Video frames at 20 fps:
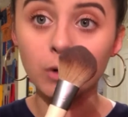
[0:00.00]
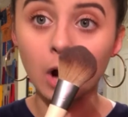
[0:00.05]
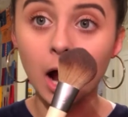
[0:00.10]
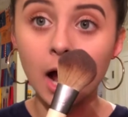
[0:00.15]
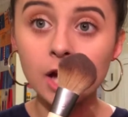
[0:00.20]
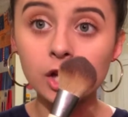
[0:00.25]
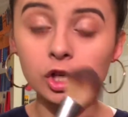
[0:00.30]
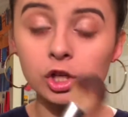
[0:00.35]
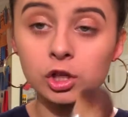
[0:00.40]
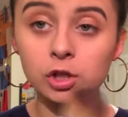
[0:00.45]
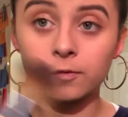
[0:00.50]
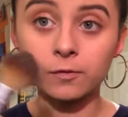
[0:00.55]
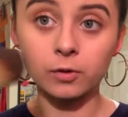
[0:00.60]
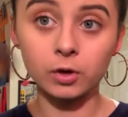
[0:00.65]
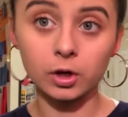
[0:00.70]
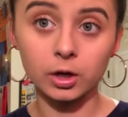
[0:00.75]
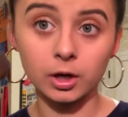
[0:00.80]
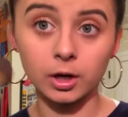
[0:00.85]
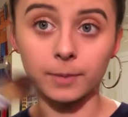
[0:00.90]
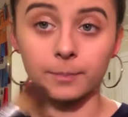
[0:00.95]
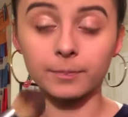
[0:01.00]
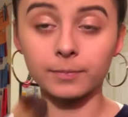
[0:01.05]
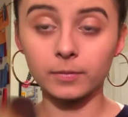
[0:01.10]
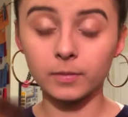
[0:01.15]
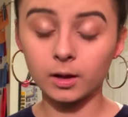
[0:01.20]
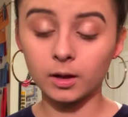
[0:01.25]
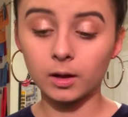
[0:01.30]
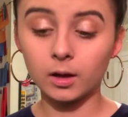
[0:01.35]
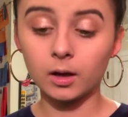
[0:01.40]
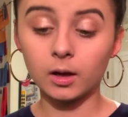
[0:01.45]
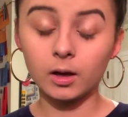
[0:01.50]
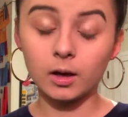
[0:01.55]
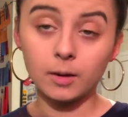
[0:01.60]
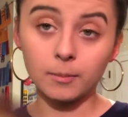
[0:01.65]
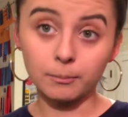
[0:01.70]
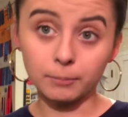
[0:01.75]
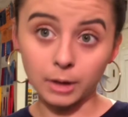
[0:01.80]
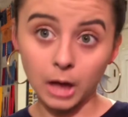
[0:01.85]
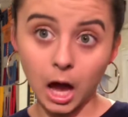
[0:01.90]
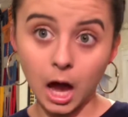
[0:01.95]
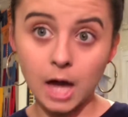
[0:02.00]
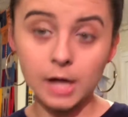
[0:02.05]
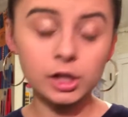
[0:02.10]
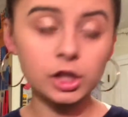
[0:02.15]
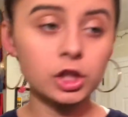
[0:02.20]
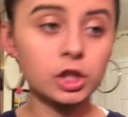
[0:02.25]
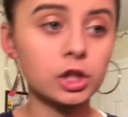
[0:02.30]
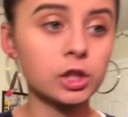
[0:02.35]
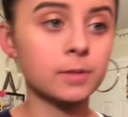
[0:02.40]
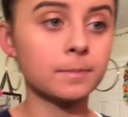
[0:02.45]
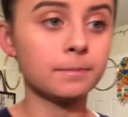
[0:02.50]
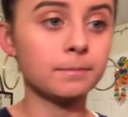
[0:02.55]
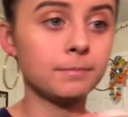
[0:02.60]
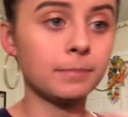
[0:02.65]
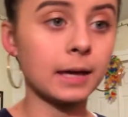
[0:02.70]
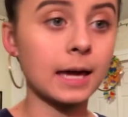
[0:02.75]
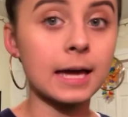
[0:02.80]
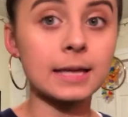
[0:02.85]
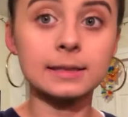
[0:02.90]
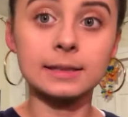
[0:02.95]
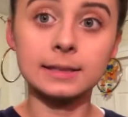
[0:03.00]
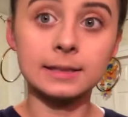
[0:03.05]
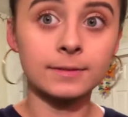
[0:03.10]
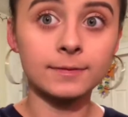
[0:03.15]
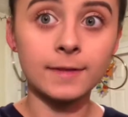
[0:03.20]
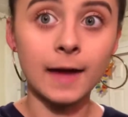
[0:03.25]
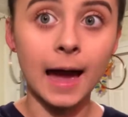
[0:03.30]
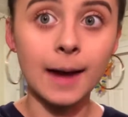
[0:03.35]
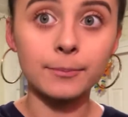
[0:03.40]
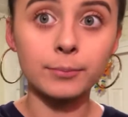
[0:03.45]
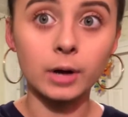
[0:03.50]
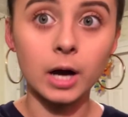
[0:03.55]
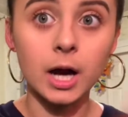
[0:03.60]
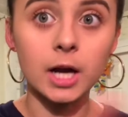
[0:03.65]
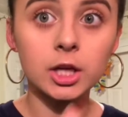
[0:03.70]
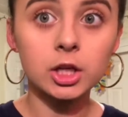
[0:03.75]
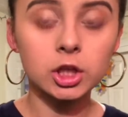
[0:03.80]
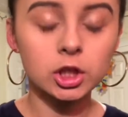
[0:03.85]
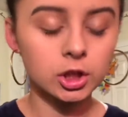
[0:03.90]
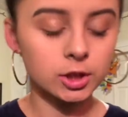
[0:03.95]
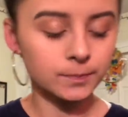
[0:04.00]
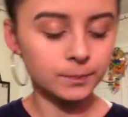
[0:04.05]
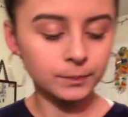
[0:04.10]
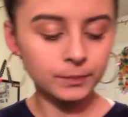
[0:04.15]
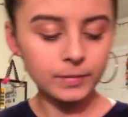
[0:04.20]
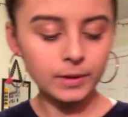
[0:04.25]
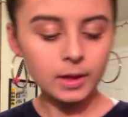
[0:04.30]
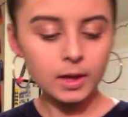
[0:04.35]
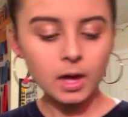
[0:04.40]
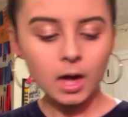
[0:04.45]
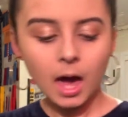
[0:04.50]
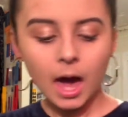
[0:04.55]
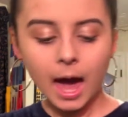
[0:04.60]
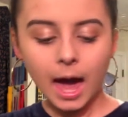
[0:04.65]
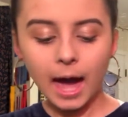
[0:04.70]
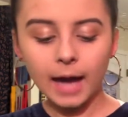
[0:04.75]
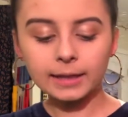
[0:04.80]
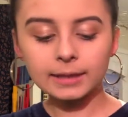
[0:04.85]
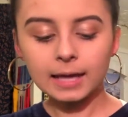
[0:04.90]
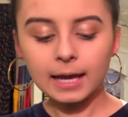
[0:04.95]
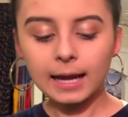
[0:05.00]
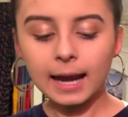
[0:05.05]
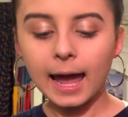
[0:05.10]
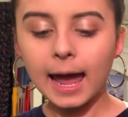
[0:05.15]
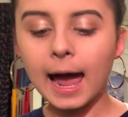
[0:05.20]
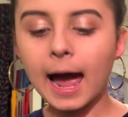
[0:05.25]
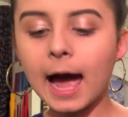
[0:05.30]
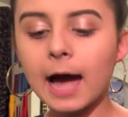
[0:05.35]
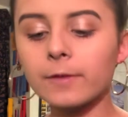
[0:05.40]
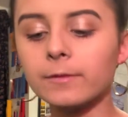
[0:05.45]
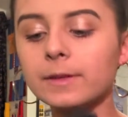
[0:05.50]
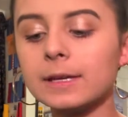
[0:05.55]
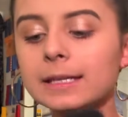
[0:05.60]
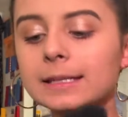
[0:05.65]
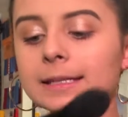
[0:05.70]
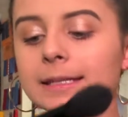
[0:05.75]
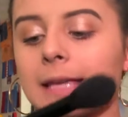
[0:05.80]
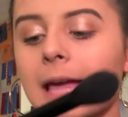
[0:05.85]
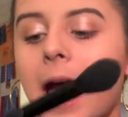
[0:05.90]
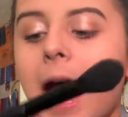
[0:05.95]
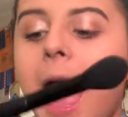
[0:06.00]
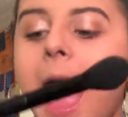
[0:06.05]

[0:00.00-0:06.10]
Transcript: brush for blush, because it's a fat brush. And then I have this